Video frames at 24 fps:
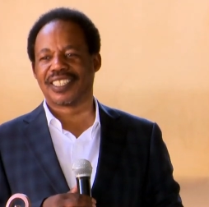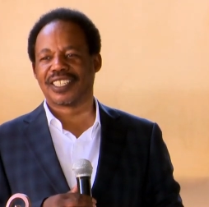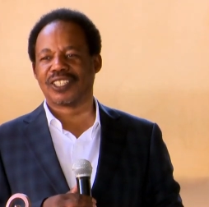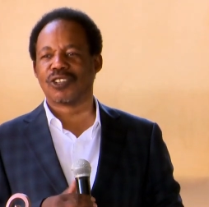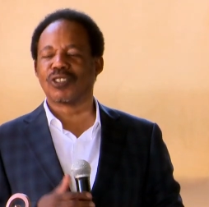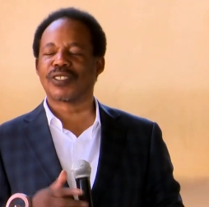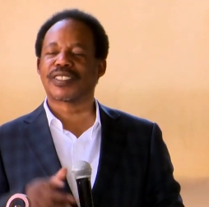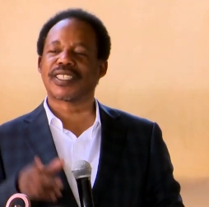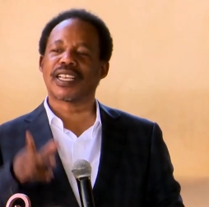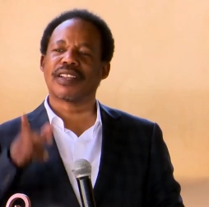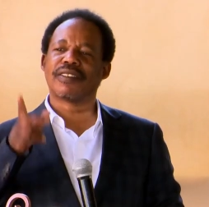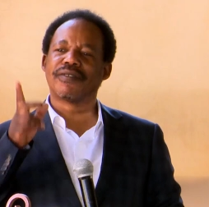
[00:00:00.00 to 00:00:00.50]
Your
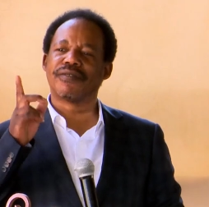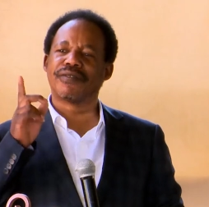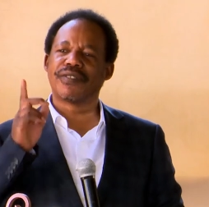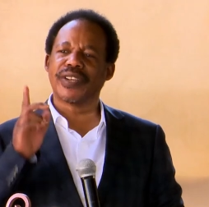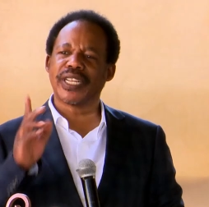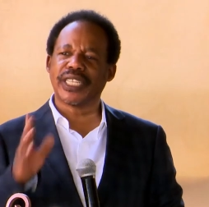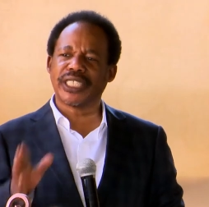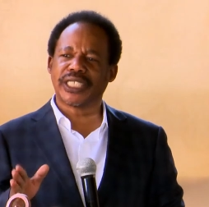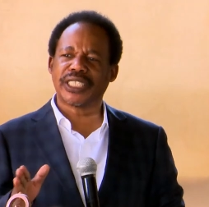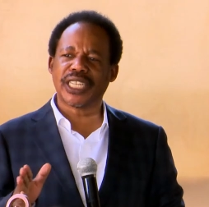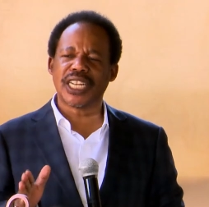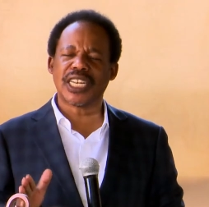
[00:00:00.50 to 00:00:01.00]

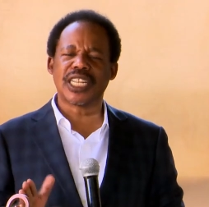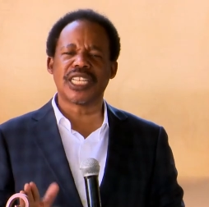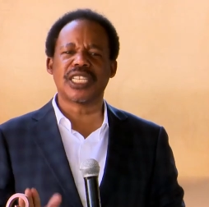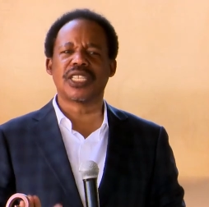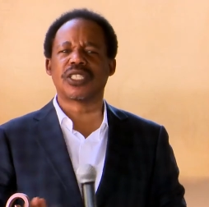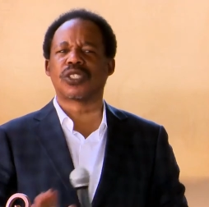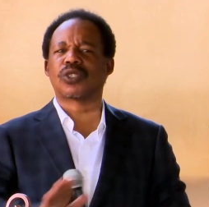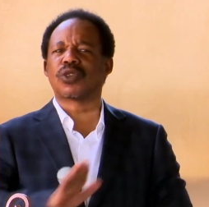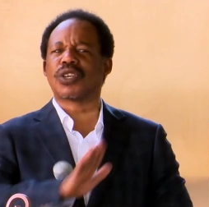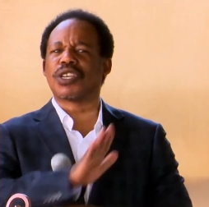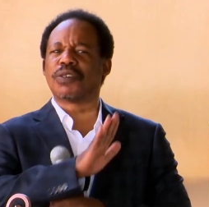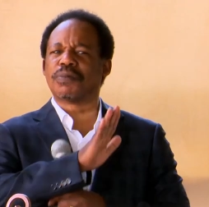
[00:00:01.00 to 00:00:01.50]
salvation is
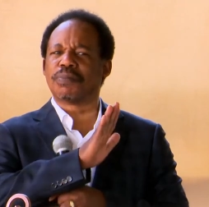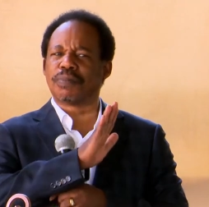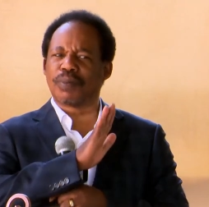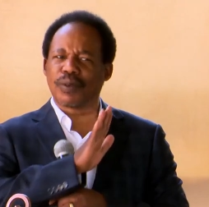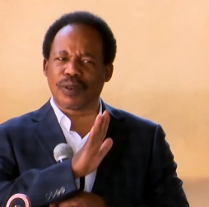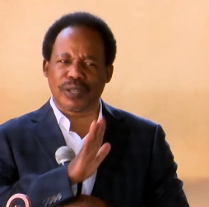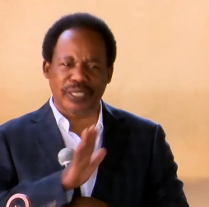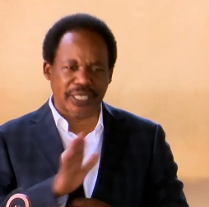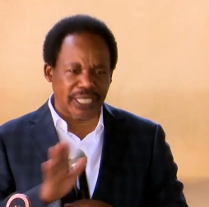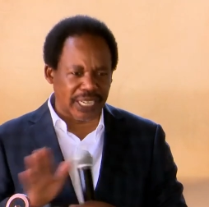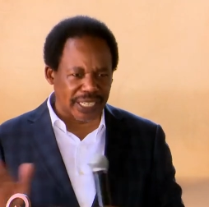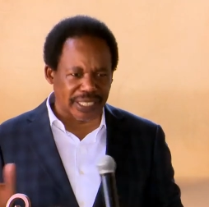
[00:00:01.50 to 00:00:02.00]
so
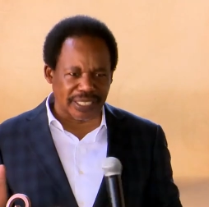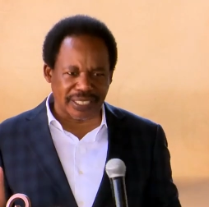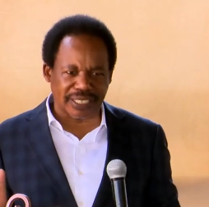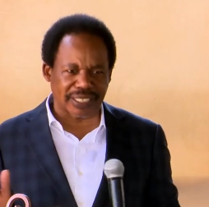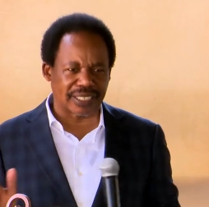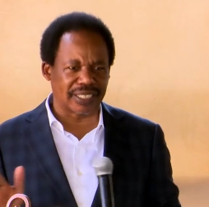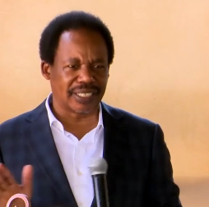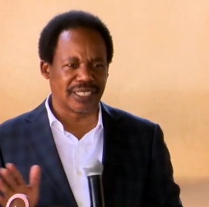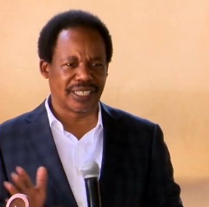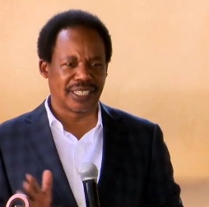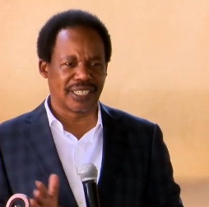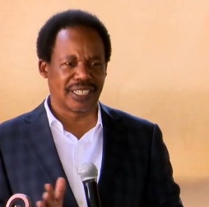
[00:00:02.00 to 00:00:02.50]
important
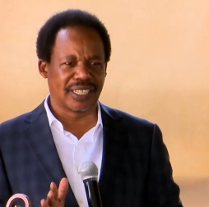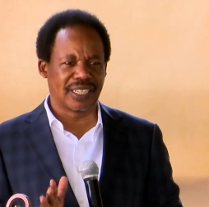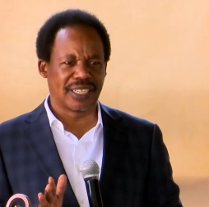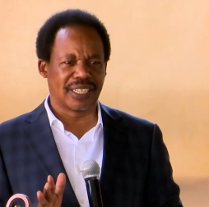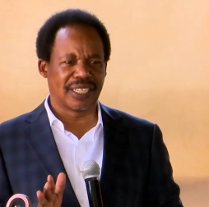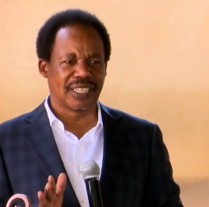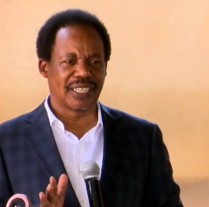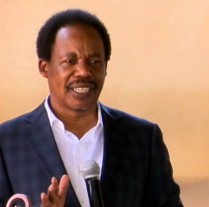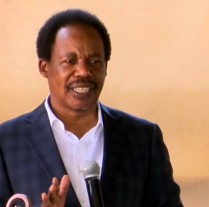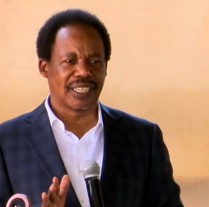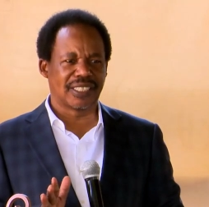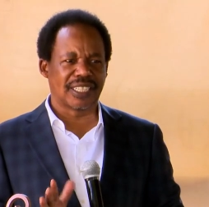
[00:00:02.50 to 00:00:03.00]

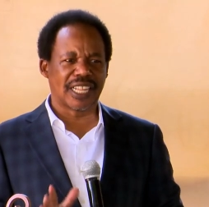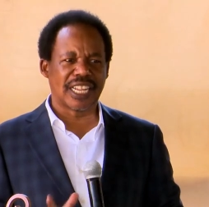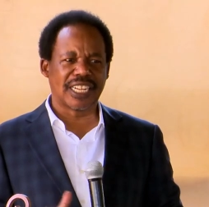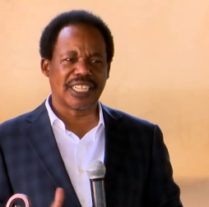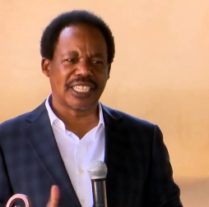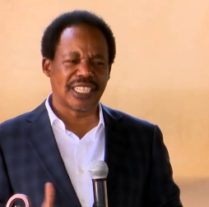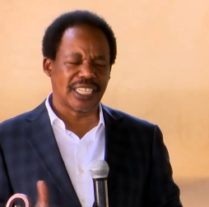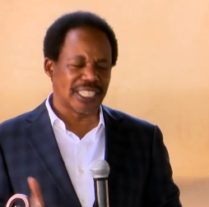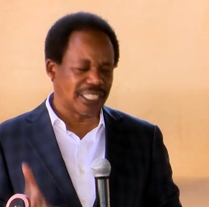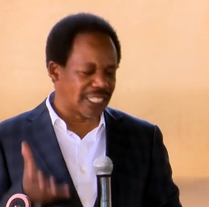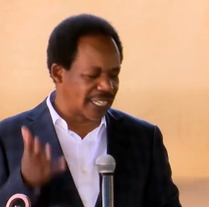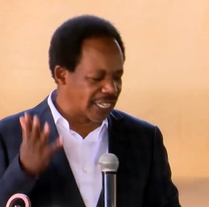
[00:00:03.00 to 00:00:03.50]

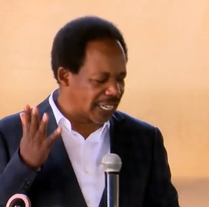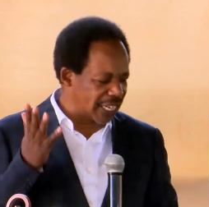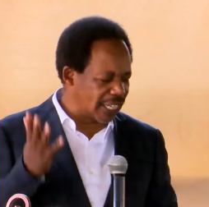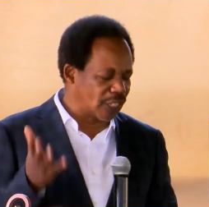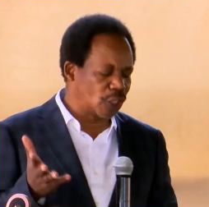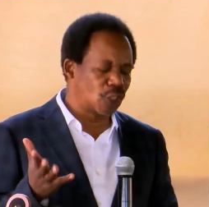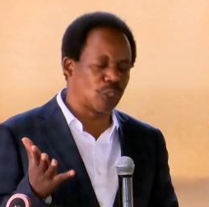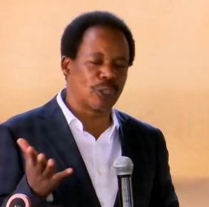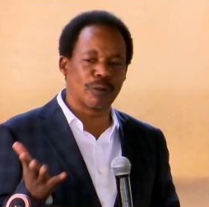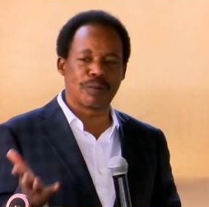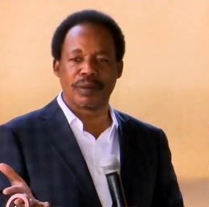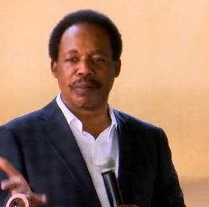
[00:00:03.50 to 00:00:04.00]
that it needs
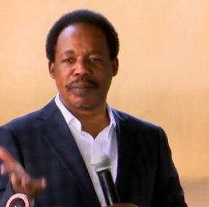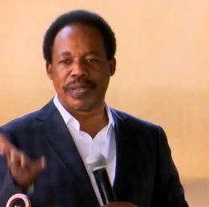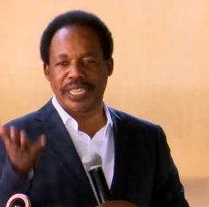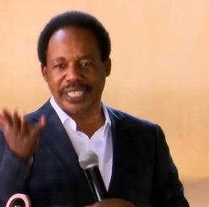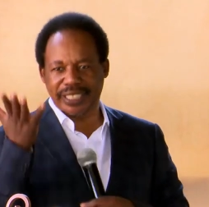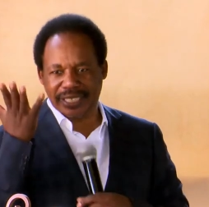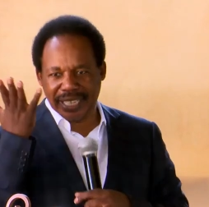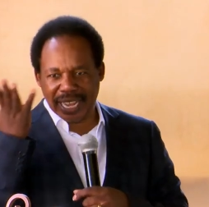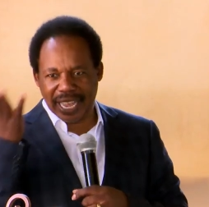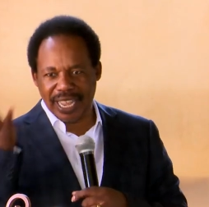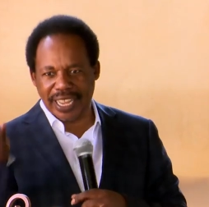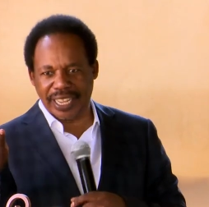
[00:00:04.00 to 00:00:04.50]
to be
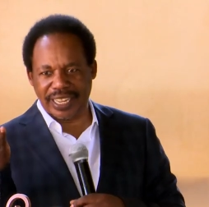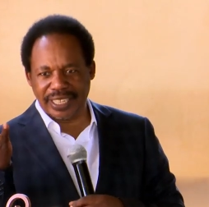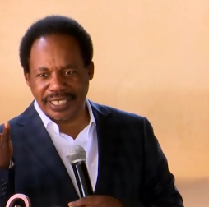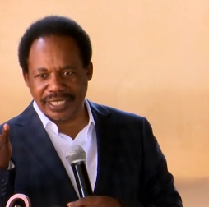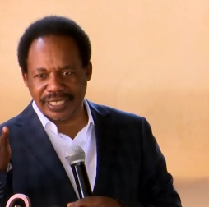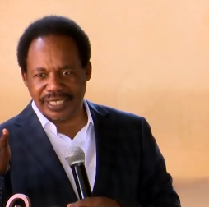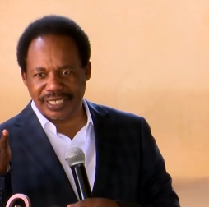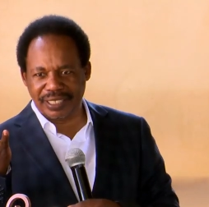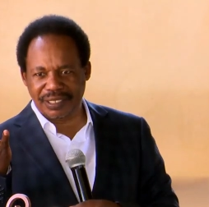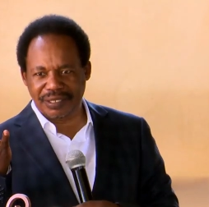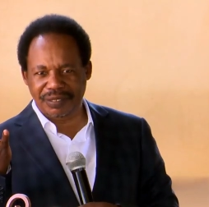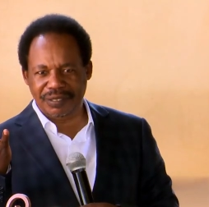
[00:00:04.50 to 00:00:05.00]

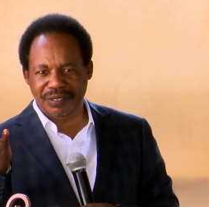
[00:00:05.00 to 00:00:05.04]
maintained